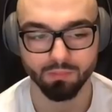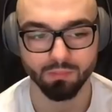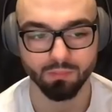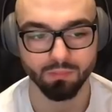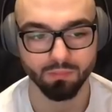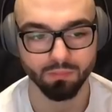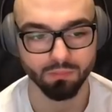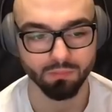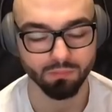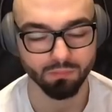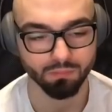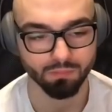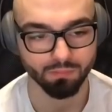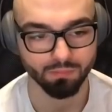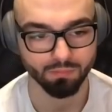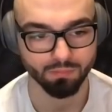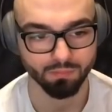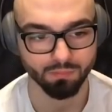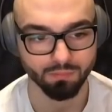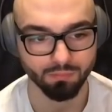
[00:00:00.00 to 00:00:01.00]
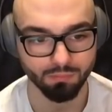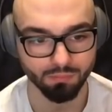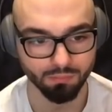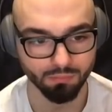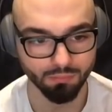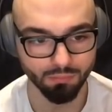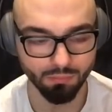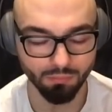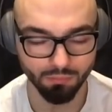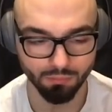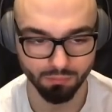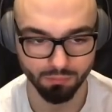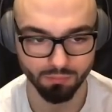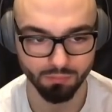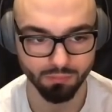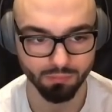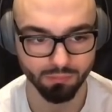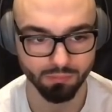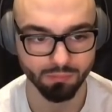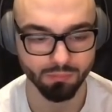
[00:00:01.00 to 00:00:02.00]

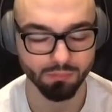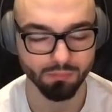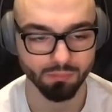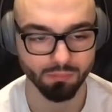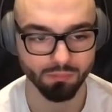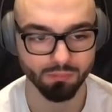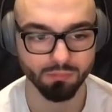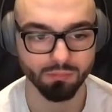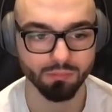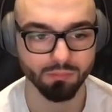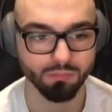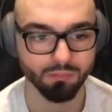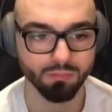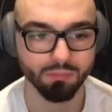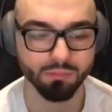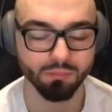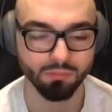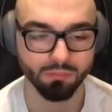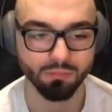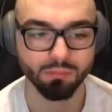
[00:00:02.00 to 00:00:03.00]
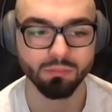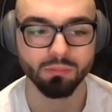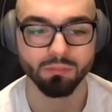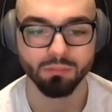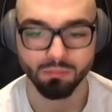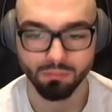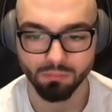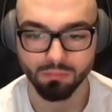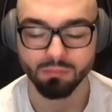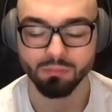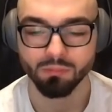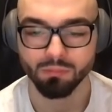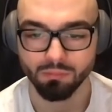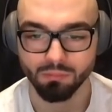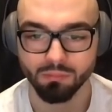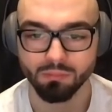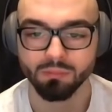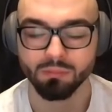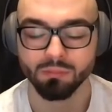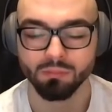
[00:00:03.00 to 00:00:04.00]

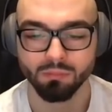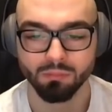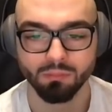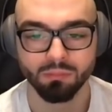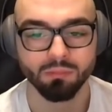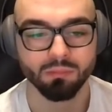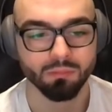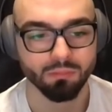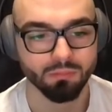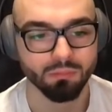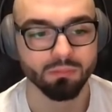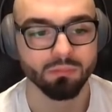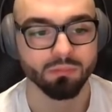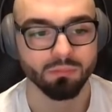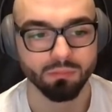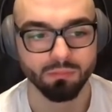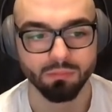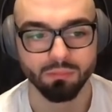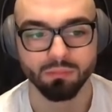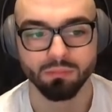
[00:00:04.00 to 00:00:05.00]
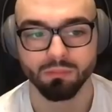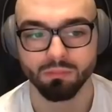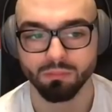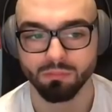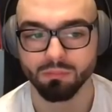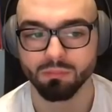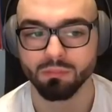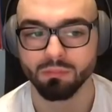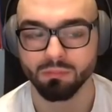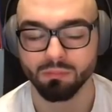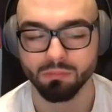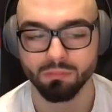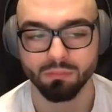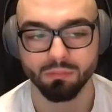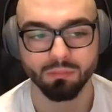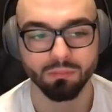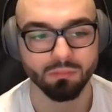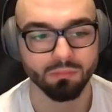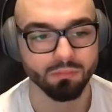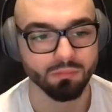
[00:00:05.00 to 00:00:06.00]

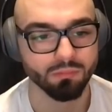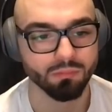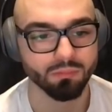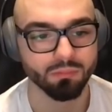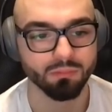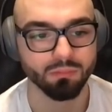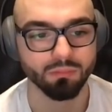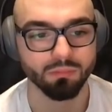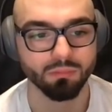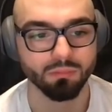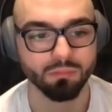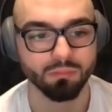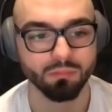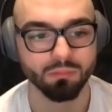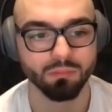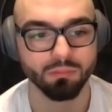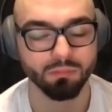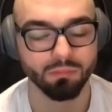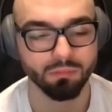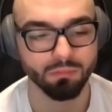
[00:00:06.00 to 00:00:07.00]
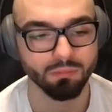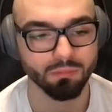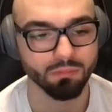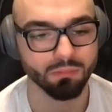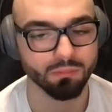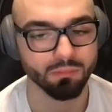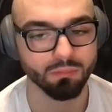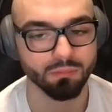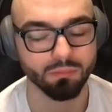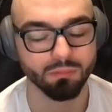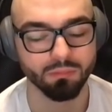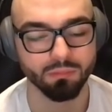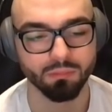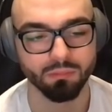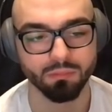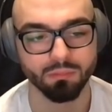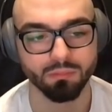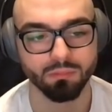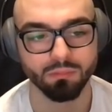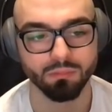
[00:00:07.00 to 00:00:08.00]

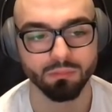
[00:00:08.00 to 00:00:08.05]
The person shown says nothing.